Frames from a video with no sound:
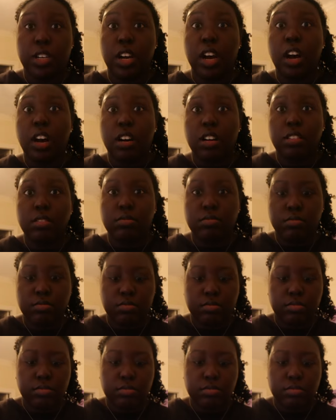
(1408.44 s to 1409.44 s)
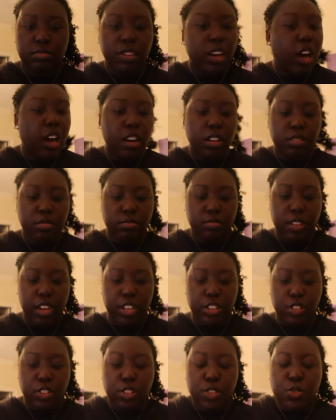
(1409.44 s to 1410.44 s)
No.
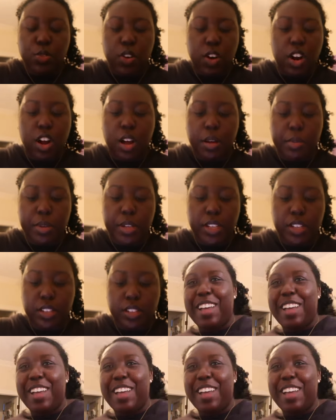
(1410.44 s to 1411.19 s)
I do this for a hobby.